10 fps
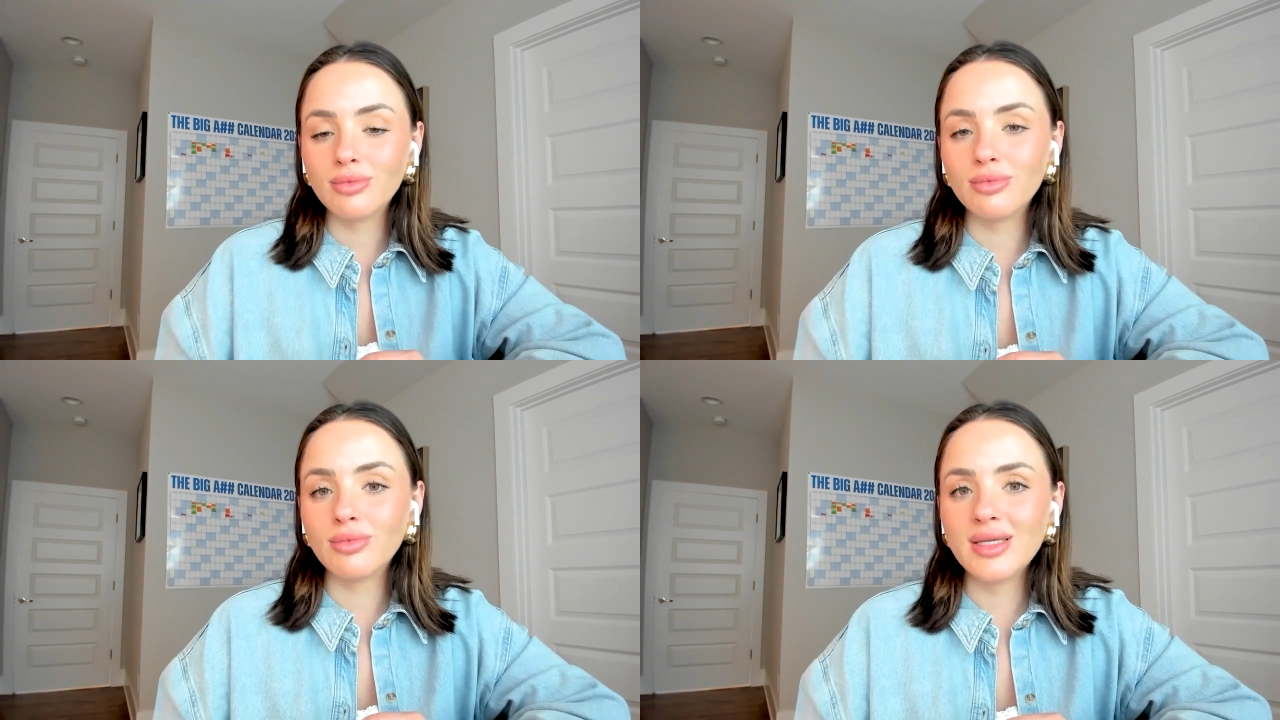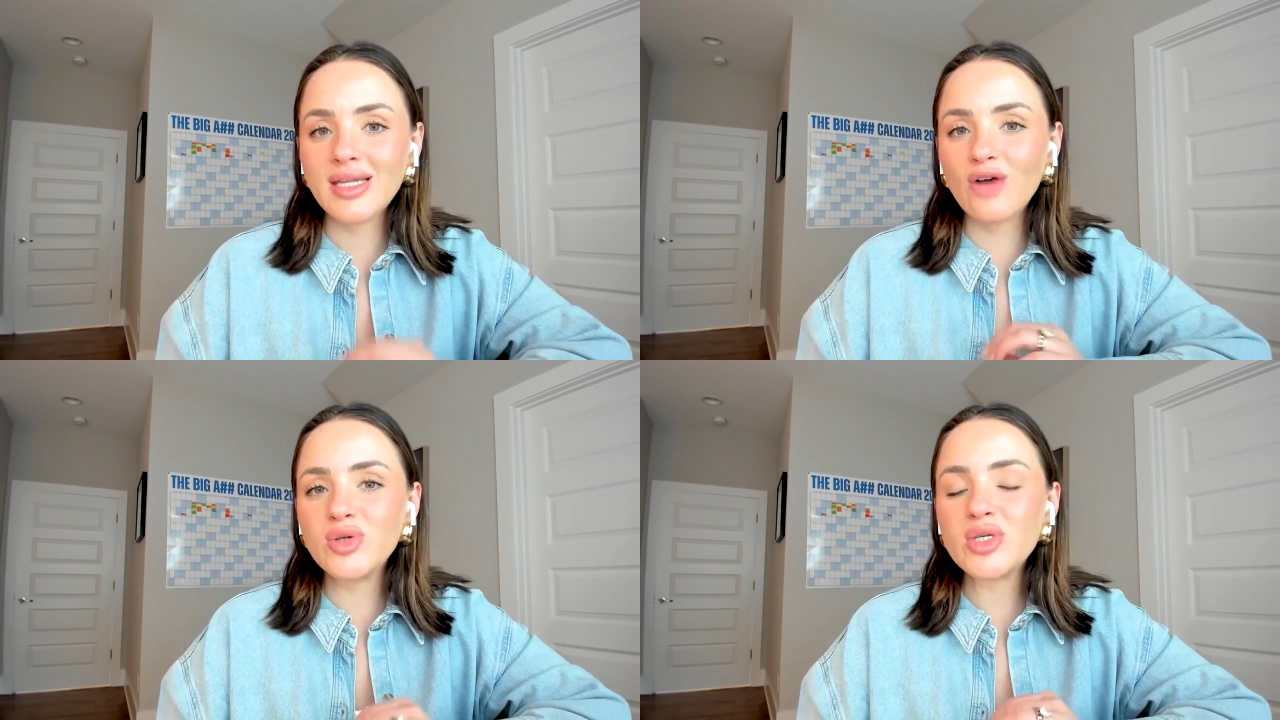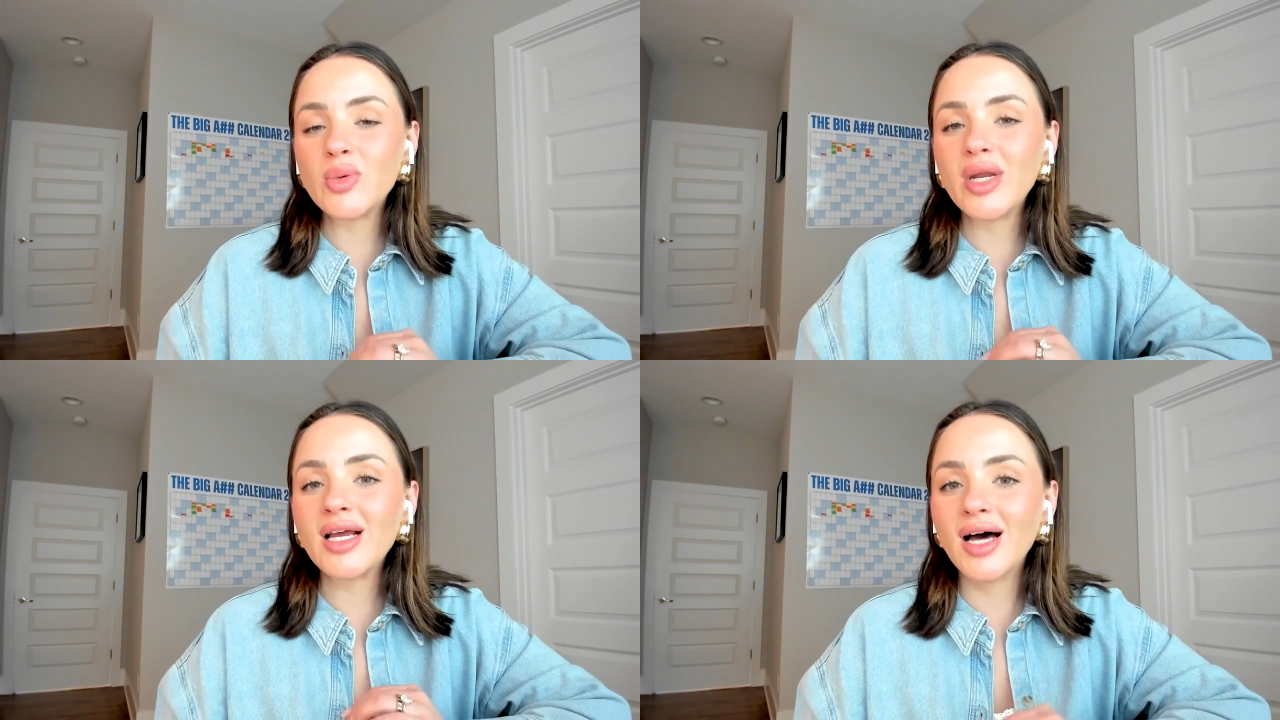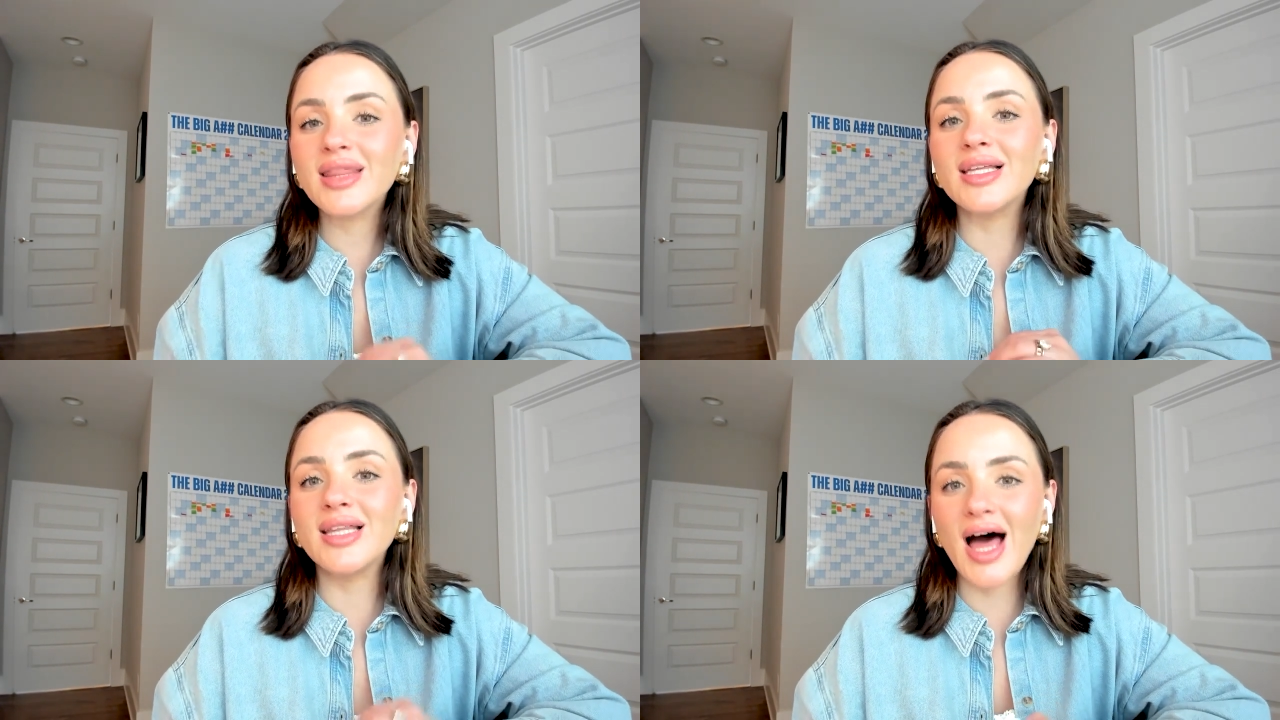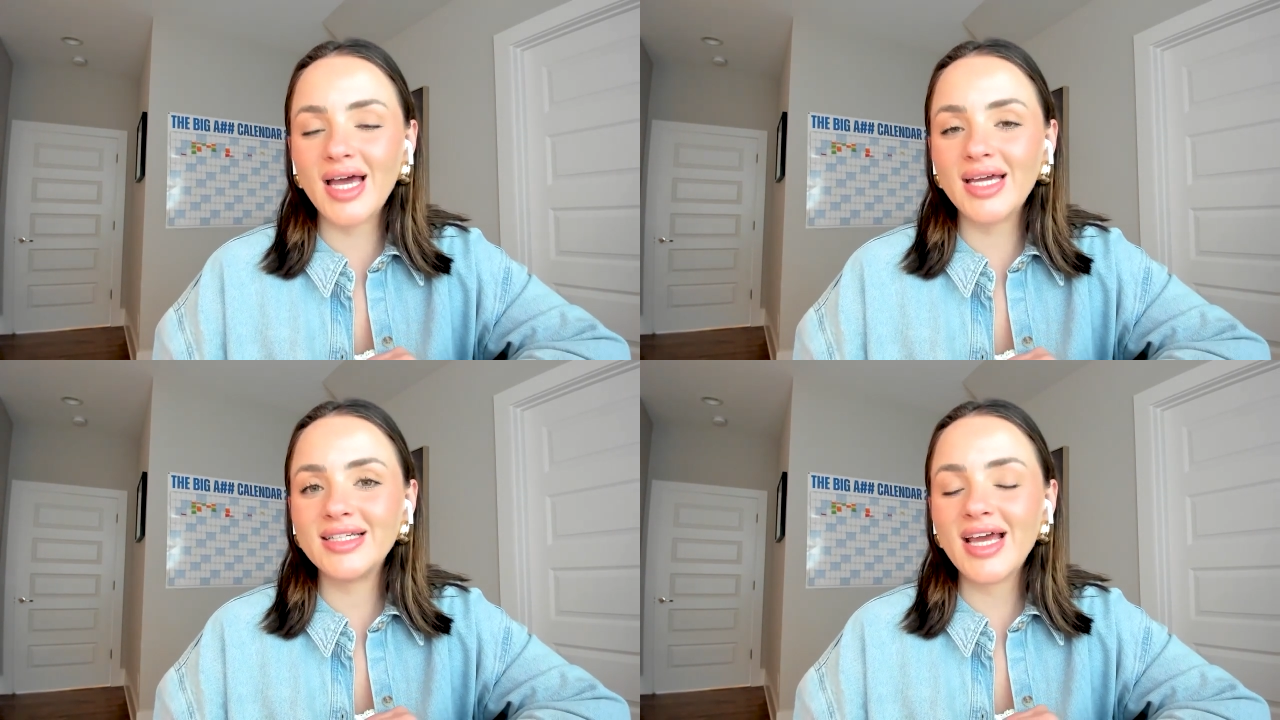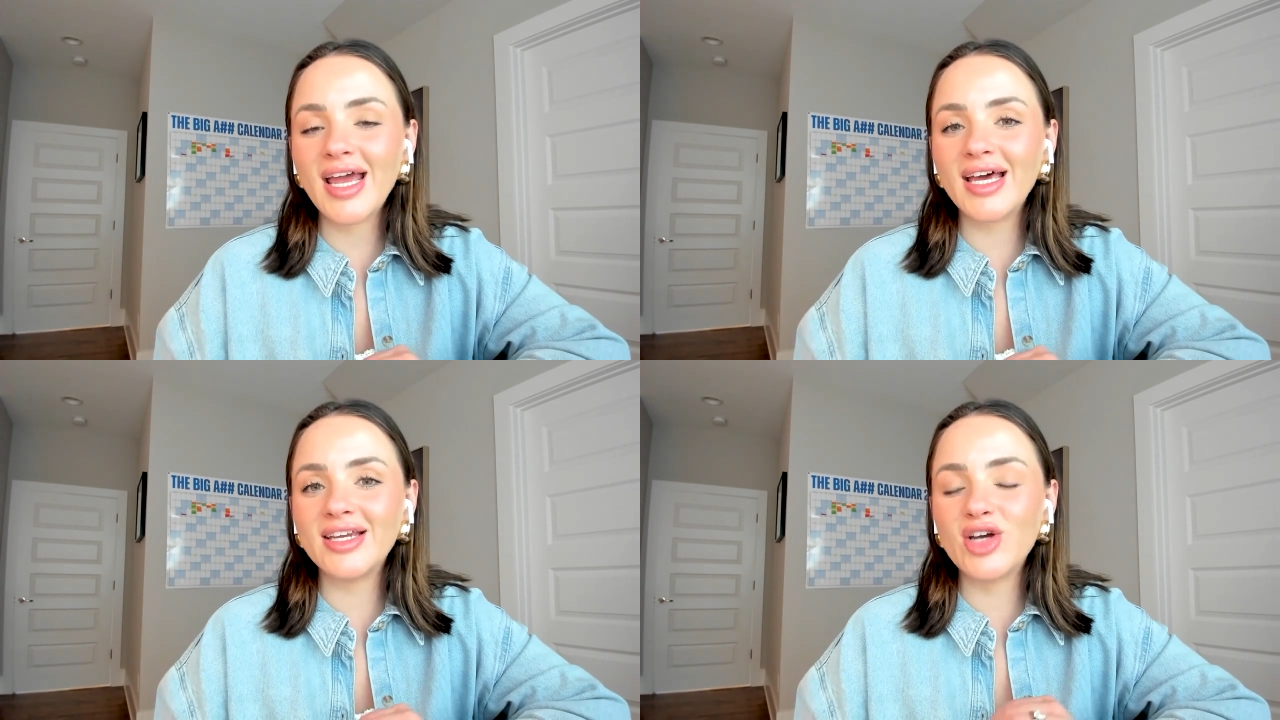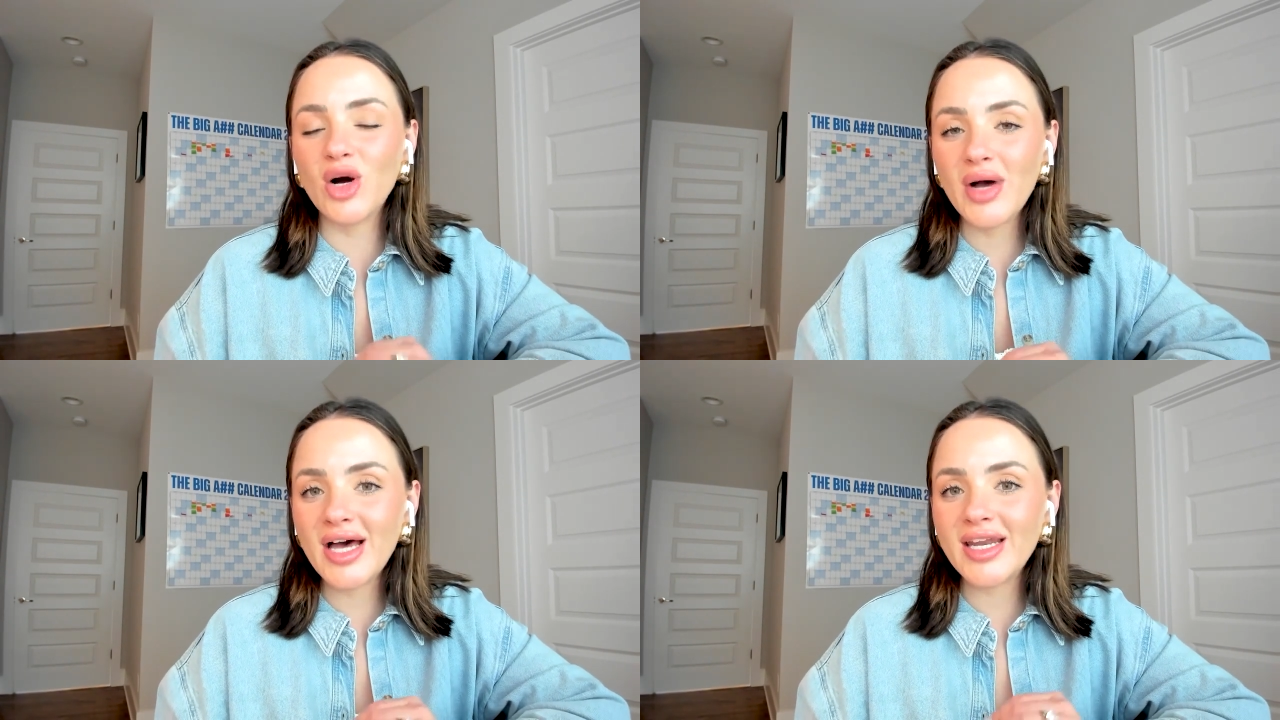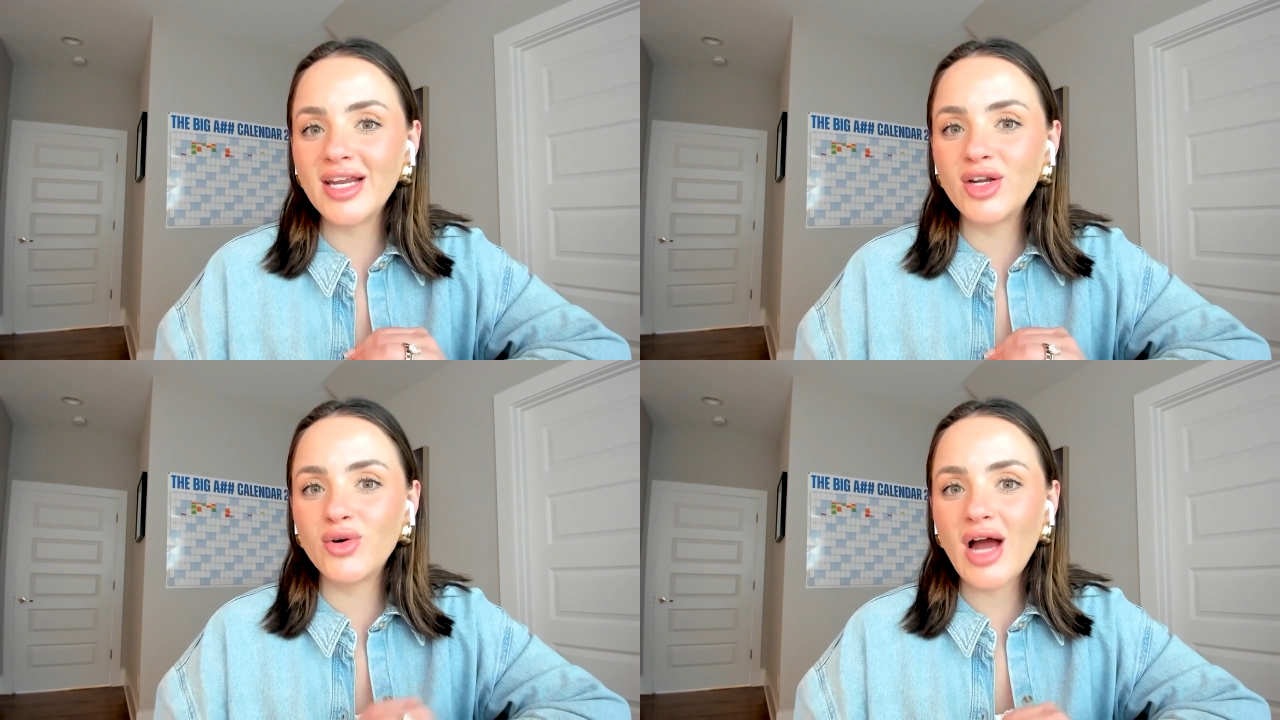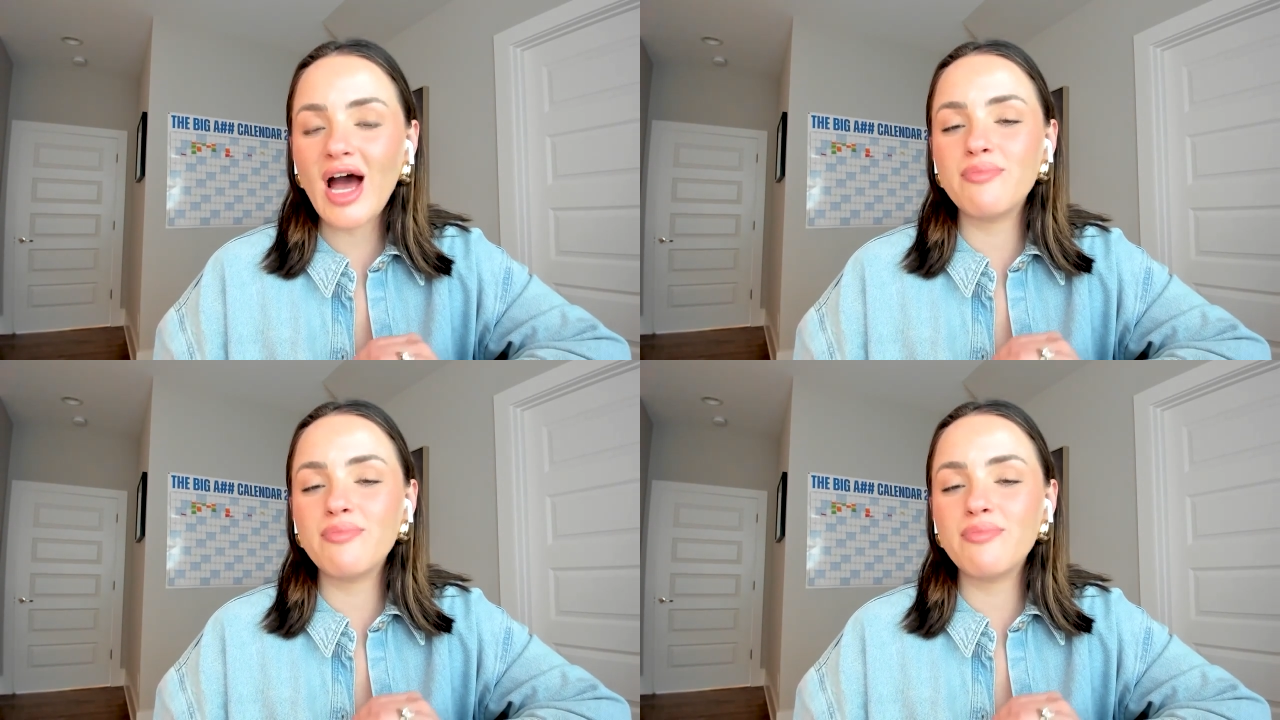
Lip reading: Now, if you just want to cut the line and go ahead and grab